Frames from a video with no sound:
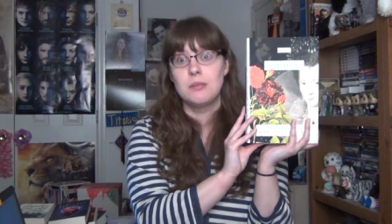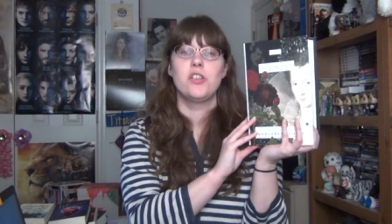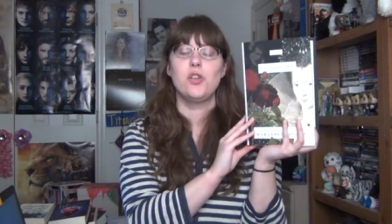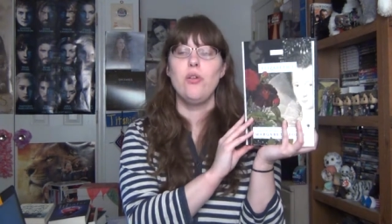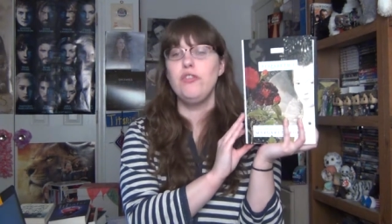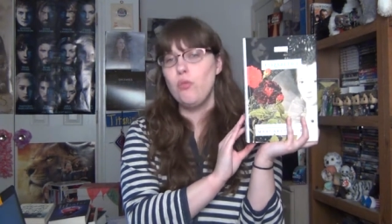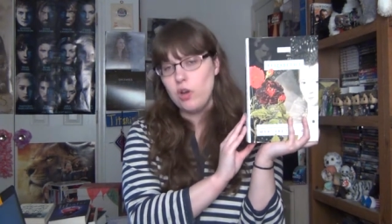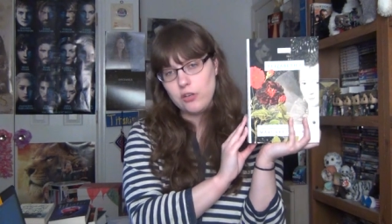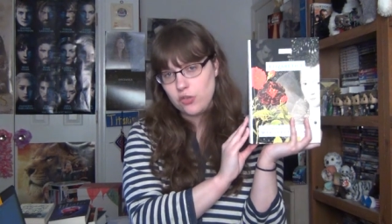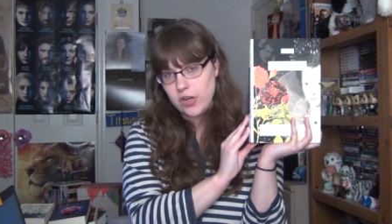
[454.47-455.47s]
So if you
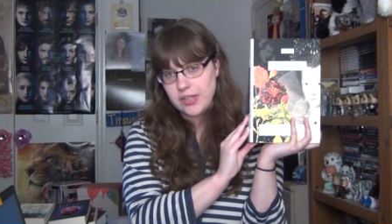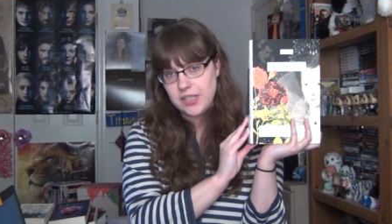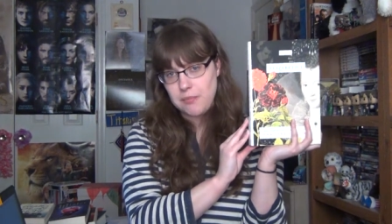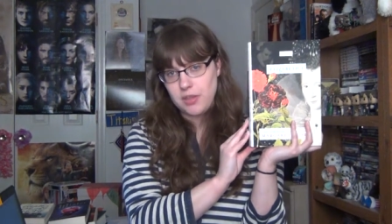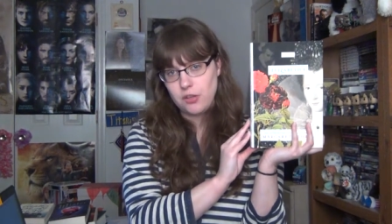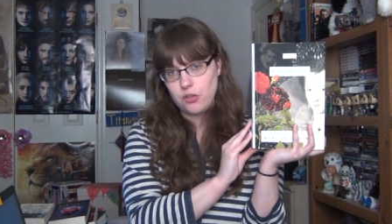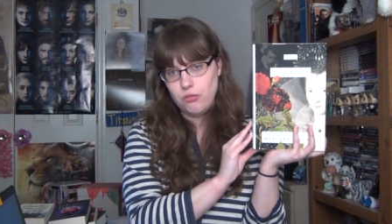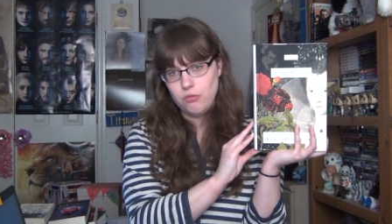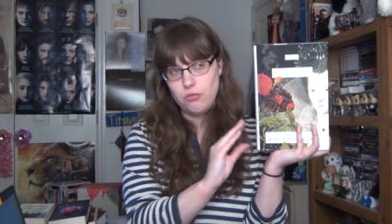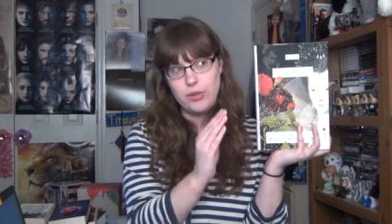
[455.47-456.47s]
want to try something
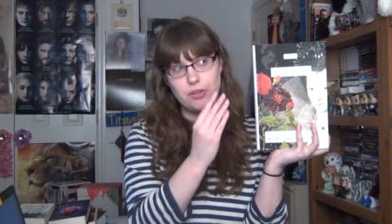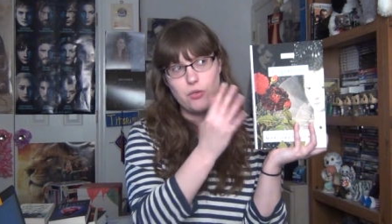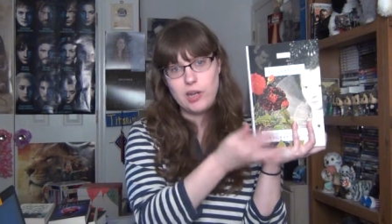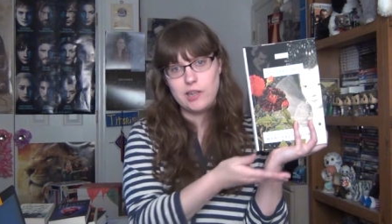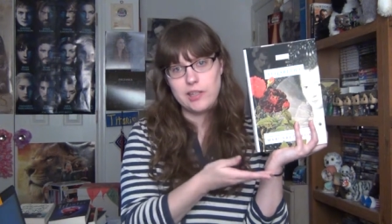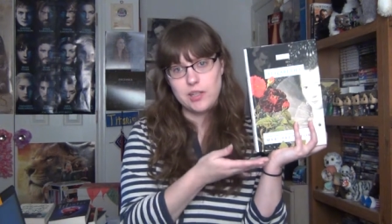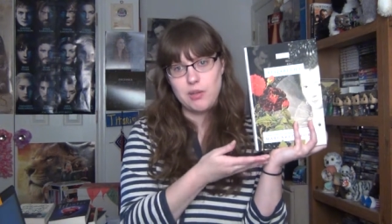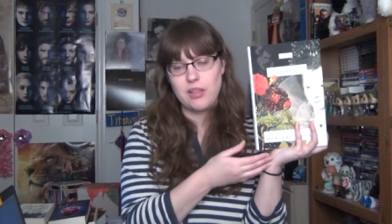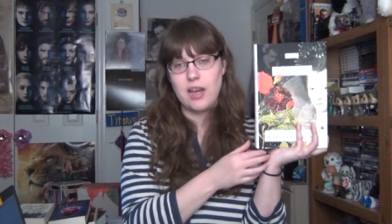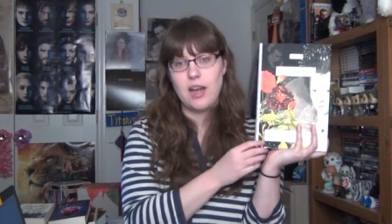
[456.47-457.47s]
new with Queen
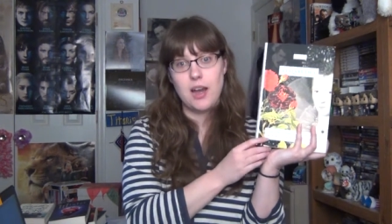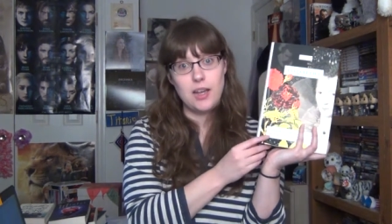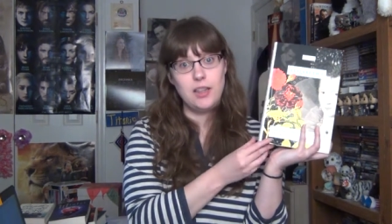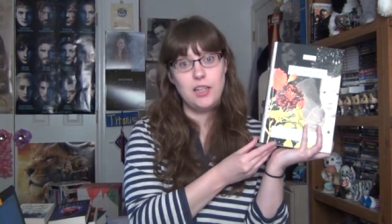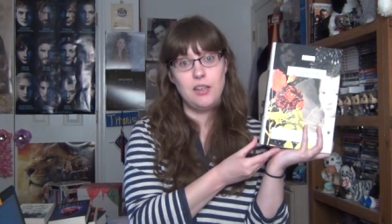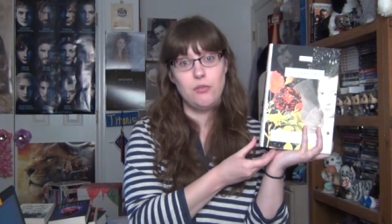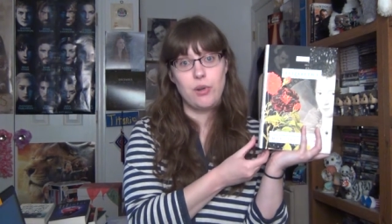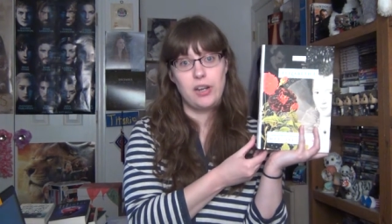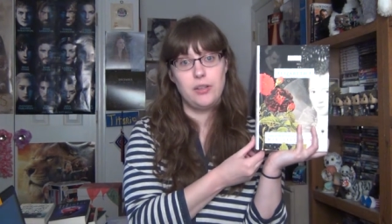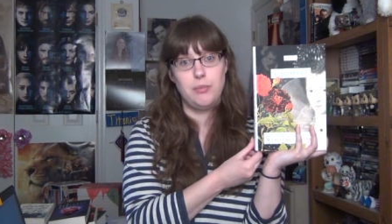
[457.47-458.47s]
Elizabeth, I highly
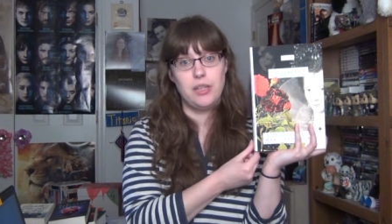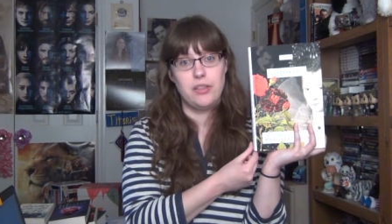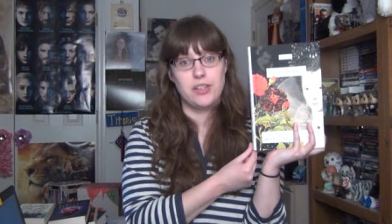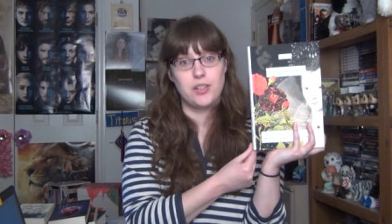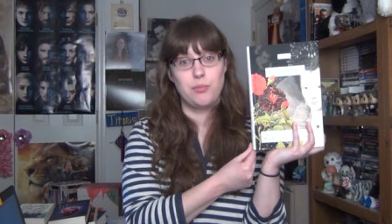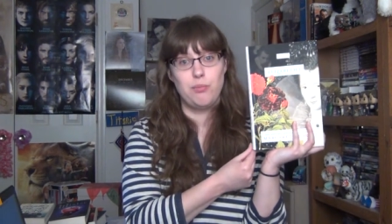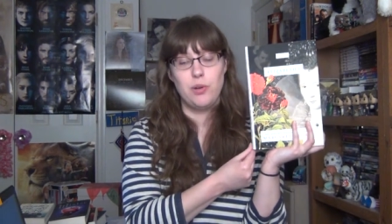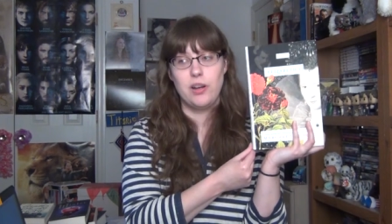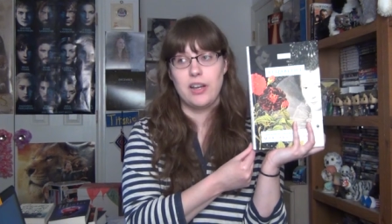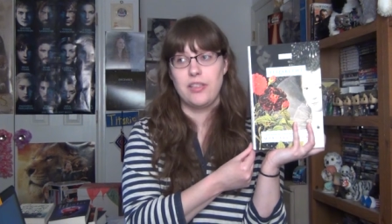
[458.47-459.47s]
recommend this
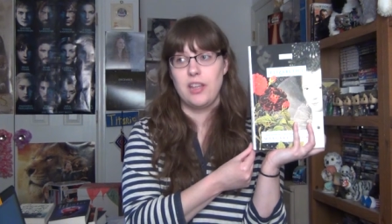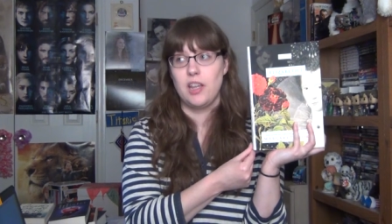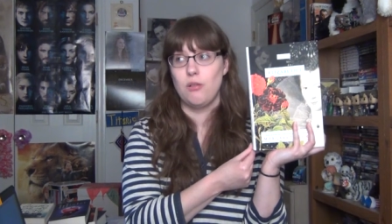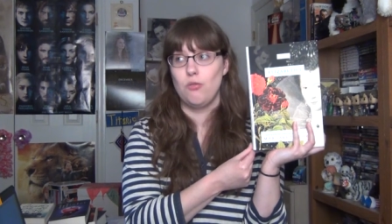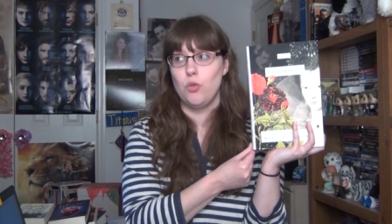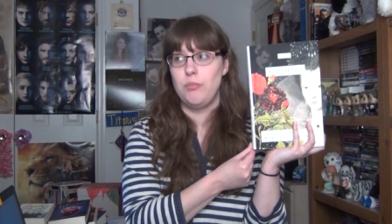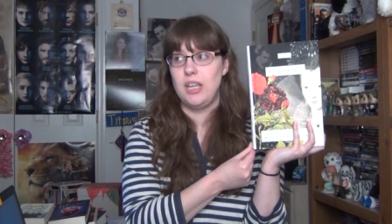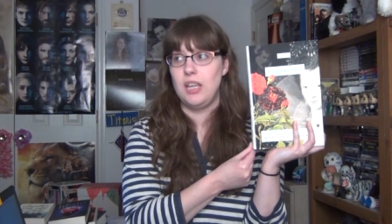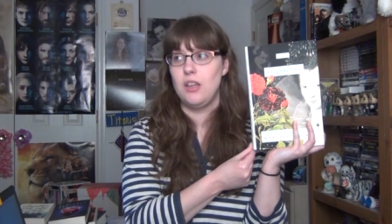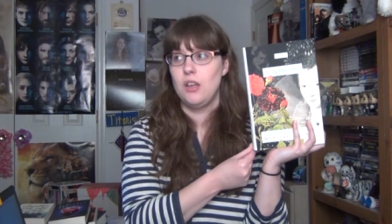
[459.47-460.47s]
book. I think it will be